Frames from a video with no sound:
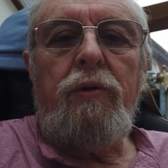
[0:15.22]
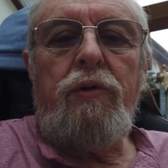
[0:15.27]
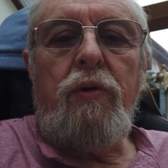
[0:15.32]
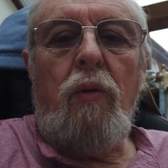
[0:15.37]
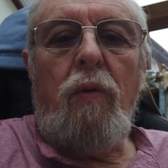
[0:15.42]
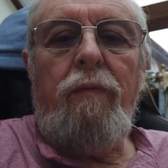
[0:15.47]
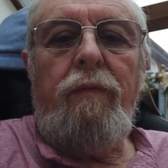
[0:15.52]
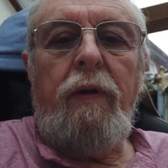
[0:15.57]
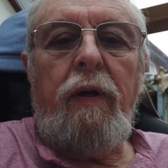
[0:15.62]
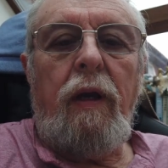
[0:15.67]

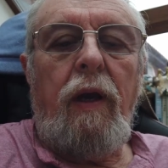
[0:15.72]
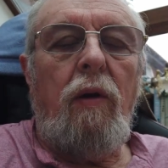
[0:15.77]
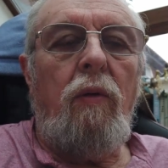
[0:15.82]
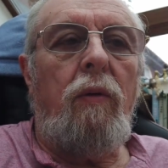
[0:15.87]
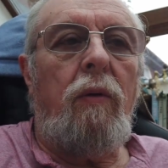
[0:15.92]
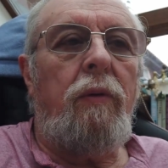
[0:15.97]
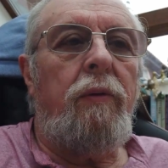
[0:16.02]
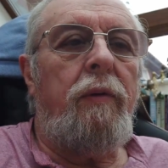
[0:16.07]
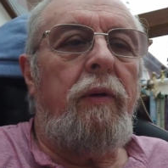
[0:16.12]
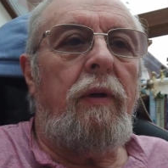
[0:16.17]
short
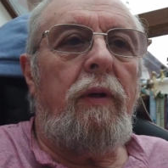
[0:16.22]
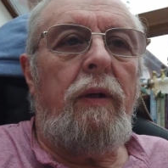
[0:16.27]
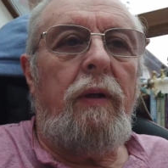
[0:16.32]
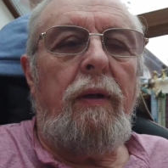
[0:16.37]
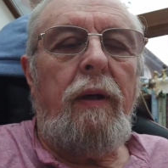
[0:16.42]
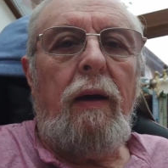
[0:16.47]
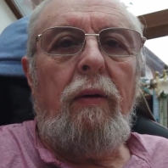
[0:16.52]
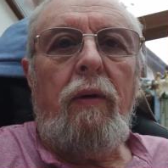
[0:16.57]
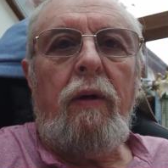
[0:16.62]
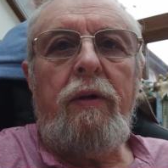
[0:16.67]
video on
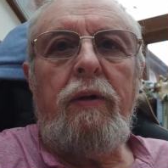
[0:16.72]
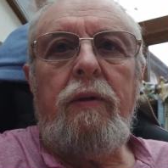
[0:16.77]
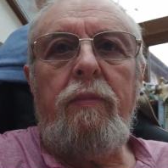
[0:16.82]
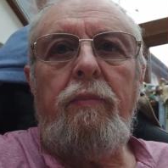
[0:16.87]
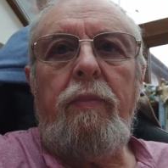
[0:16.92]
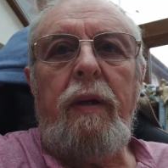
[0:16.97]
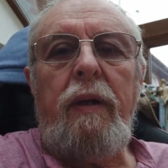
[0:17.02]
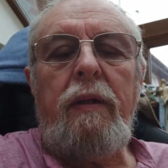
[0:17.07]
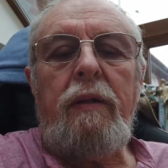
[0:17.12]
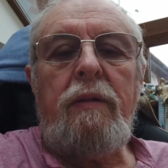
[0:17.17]
how
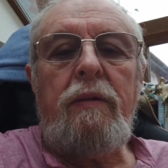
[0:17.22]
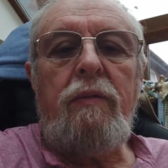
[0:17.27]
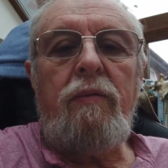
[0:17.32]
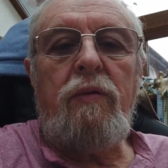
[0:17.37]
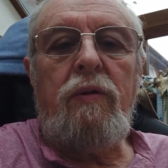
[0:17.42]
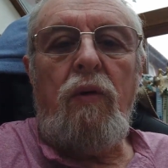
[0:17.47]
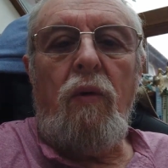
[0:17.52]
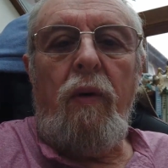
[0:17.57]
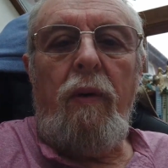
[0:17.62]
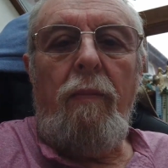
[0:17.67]
I've been
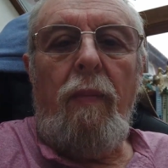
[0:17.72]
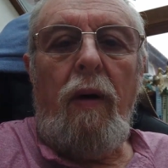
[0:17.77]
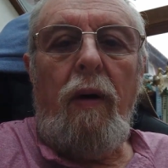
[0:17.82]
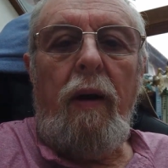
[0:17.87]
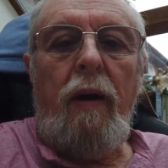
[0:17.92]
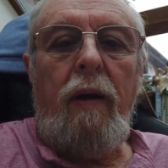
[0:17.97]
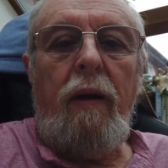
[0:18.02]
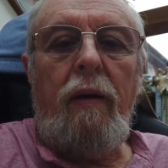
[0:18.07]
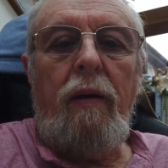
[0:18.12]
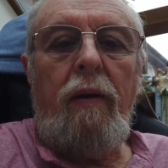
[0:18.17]
doing
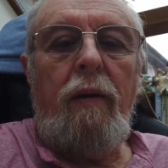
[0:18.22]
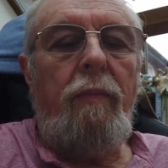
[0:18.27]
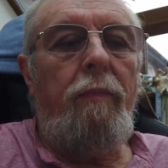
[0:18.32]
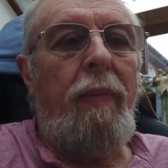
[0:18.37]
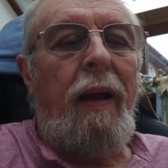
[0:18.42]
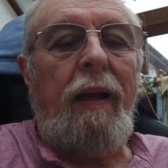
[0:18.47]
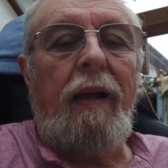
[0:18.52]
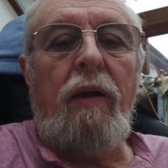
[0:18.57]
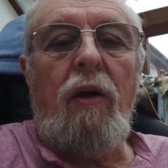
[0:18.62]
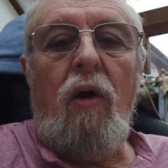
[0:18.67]
my
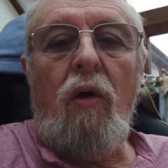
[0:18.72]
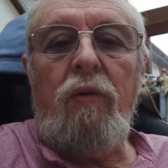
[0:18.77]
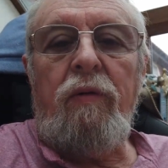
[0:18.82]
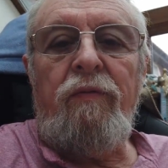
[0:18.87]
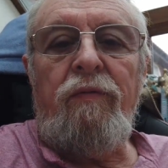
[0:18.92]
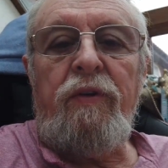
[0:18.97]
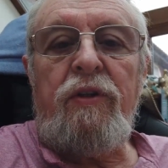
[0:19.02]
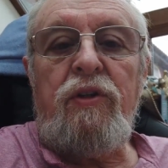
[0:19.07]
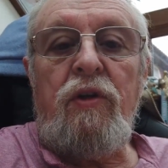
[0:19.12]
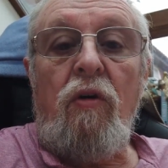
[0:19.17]
back
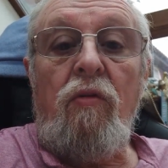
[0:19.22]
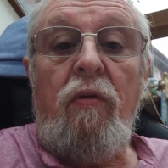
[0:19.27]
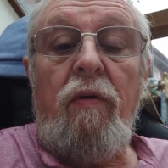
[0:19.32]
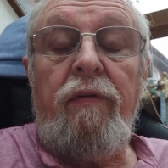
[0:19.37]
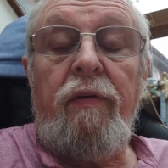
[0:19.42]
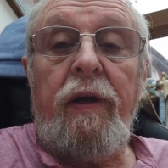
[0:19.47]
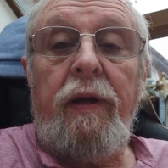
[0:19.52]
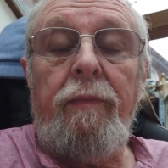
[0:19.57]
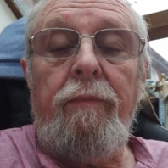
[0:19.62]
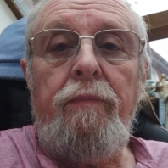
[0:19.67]
garden
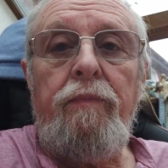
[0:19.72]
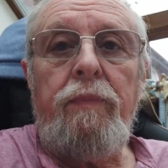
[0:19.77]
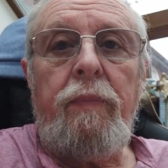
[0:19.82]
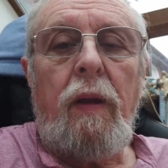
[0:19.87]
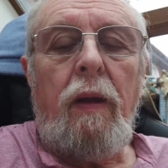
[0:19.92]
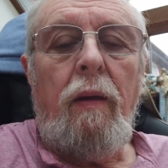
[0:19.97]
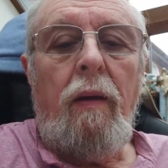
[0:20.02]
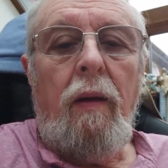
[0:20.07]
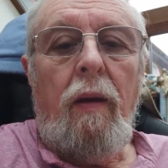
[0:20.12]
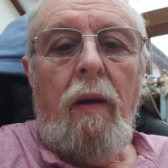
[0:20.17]
photography
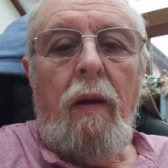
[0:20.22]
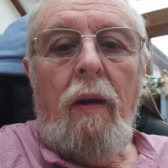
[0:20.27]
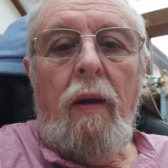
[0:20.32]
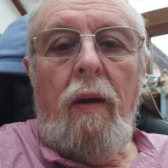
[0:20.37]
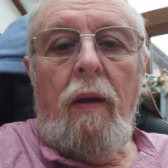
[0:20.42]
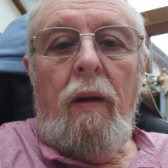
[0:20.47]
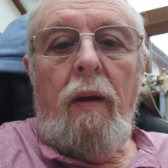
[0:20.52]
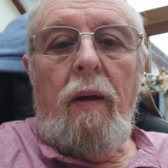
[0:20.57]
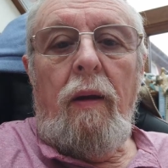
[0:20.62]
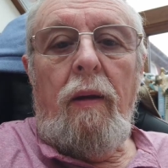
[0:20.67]

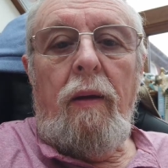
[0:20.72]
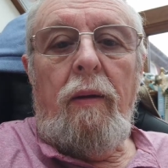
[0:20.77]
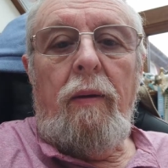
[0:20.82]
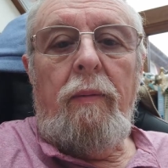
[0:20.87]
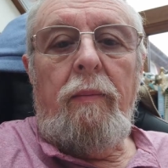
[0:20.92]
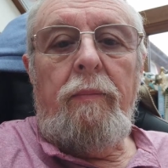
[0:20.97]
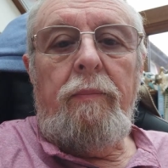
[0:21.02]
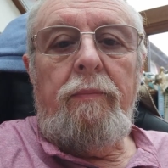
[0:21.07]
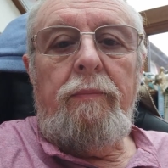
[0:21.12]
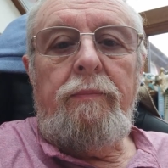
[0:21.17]

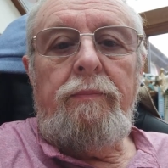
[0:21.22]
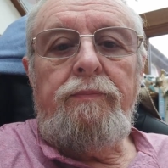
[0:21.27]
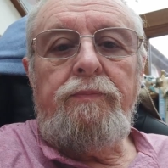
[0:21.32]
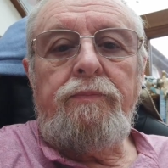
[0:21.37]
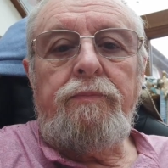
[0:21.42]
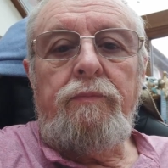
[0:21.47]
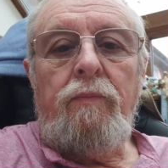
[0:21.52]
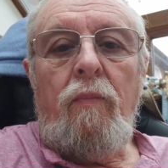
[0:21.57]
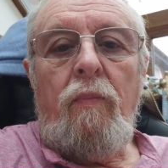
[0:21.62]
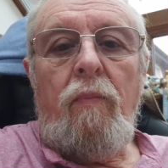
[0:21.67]
over
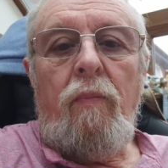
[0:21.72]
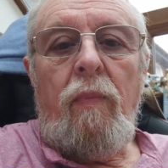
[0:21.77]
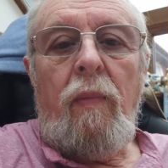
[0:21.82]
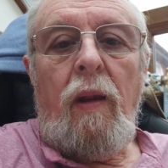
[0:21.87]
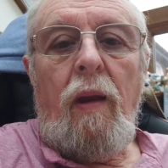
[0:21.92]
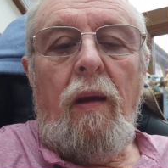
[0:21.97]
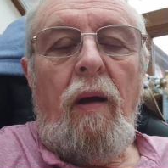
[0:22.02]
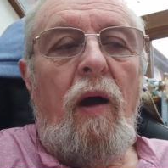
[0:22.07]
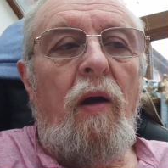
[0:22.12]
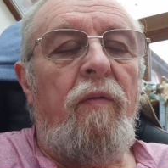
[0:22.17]

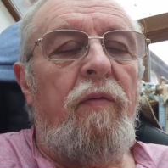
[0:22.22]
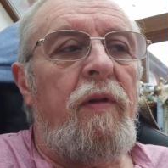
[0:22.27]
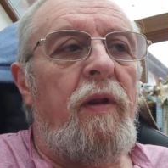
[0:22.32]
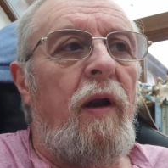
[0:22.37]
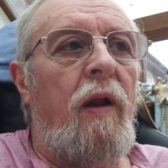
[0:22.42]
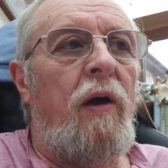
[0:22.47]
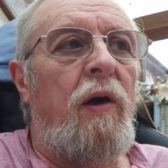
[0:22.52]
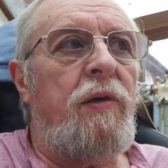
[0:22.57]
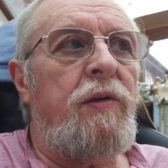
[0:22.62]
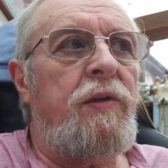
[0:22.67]
the
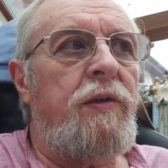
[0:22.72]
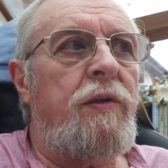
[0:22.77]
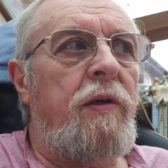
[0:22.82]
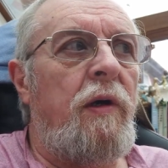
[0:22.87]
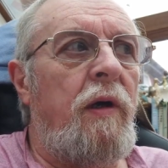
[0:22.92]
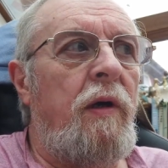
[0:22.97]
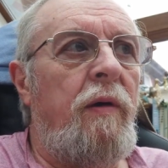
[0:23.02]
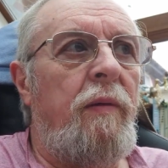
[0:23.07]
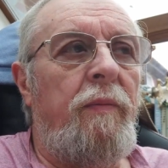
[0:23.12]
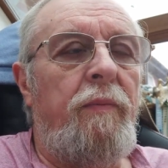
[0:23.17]
last
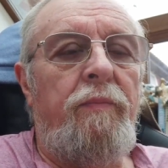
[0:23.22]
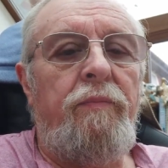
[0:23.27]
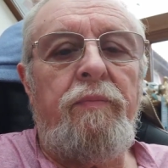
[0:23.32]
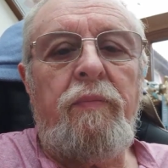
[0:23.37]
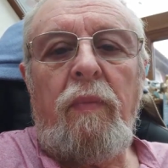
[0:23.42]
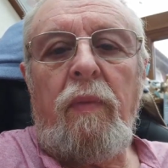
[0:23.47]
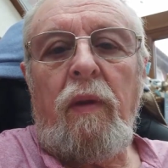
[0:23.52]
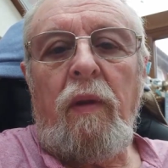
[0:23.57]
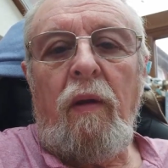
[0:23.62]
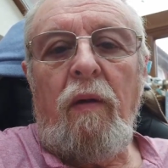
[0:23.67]

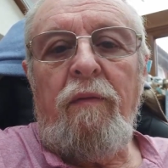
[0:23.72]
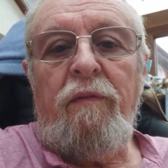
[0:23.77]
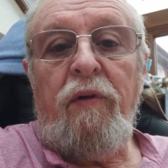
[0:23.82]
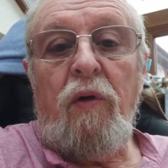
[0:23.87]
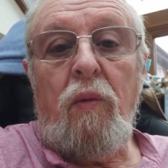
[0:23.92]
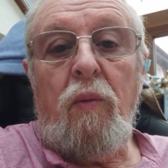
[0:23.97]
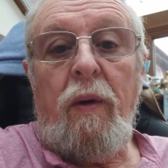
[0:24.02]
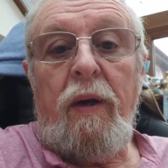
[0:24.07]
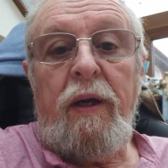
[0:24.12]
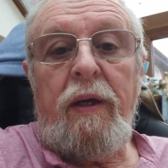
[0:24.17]

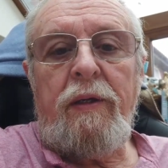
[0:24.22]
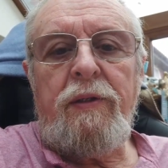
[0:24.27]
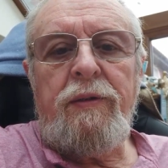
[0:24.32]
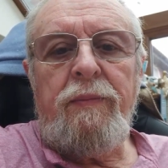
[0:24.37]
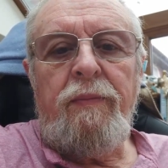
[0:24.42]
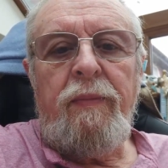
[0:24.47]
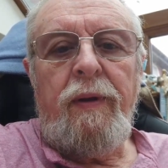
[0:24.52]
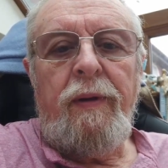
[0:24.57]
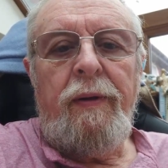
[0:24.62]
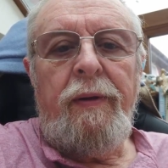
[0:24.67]
few weeks.
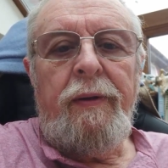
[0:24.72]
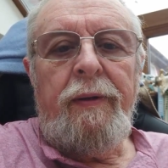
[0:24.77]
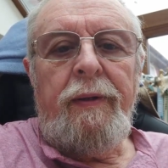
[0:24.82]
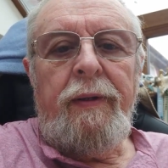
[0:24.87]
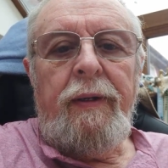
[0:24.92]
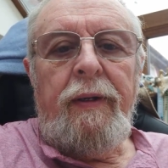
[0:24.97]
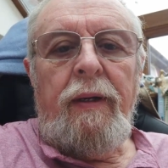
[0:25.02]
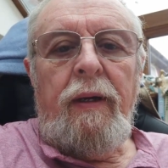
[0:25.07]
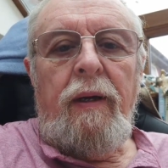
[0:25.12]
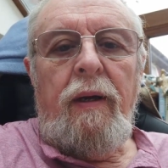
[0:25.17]

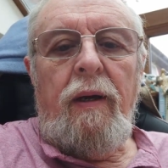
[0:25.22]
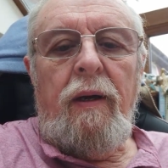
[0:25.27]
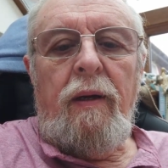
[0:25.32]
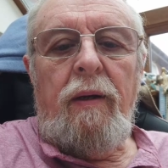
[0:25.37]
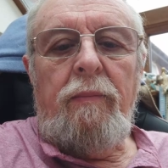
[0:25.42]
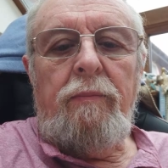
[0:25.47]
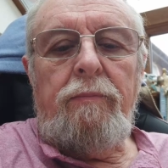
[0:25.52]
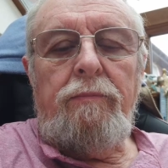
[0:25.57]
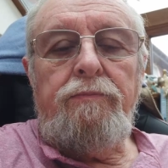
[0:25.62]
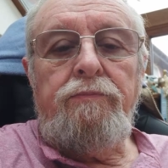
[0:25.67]

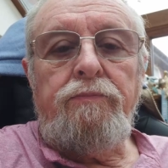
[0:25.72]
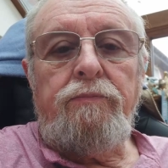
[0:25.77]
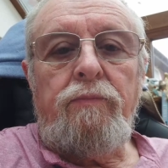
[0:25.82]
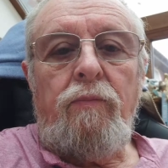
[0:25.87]
So